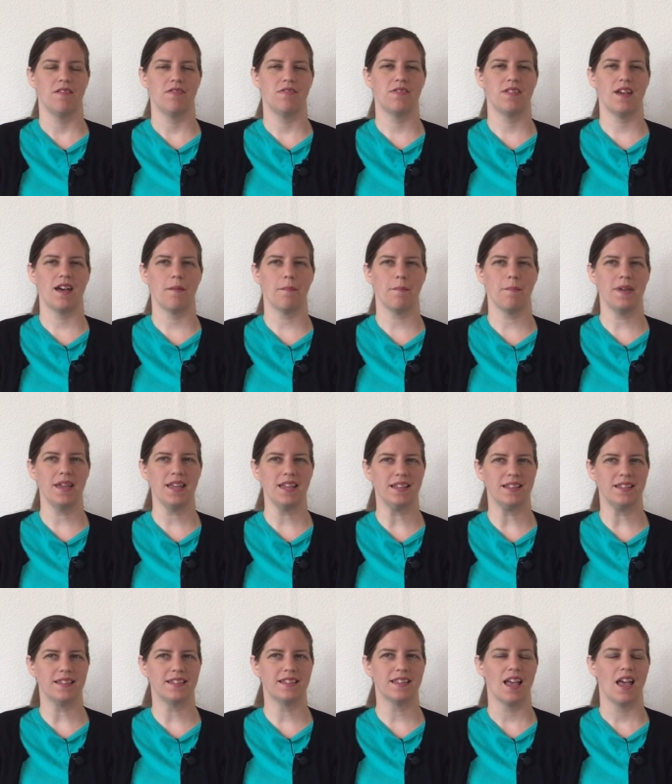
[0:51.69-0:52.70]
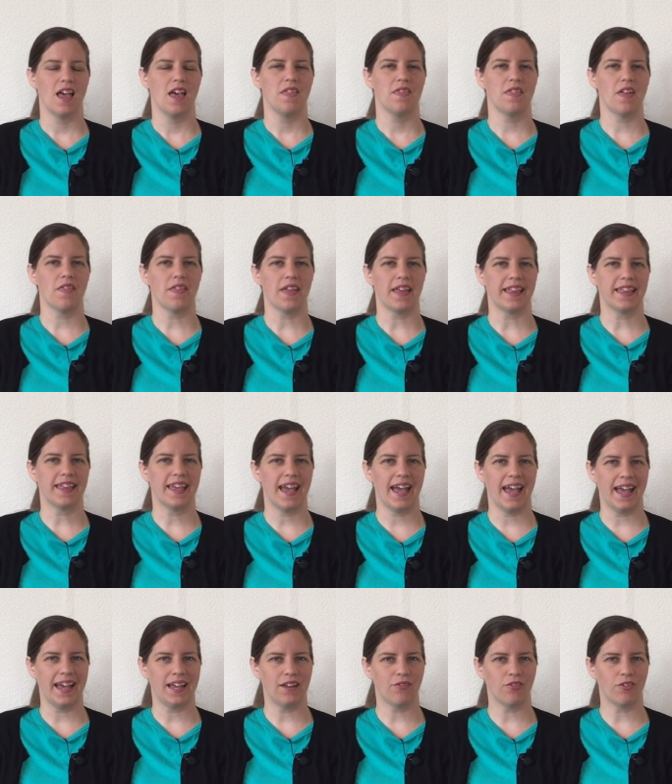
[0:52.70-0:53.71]
That means that they
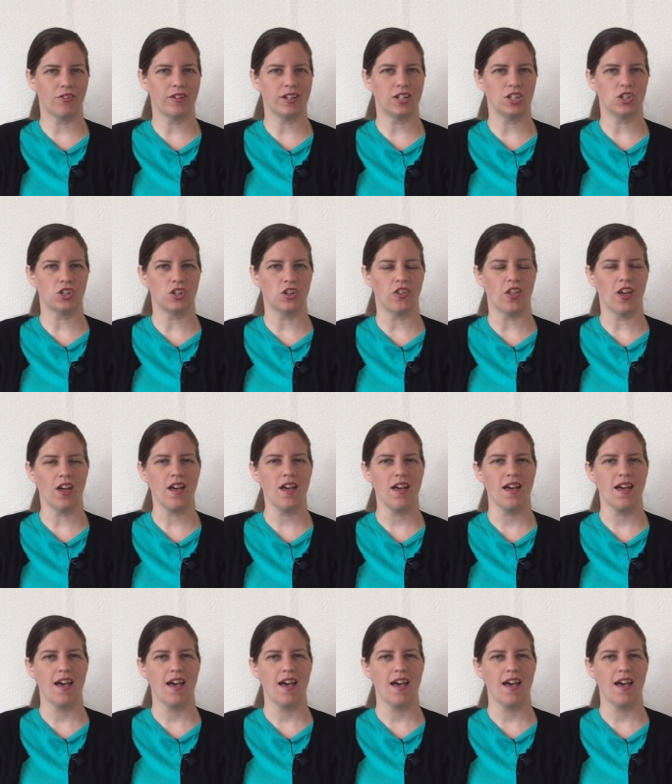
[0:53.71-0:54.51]
cared for each other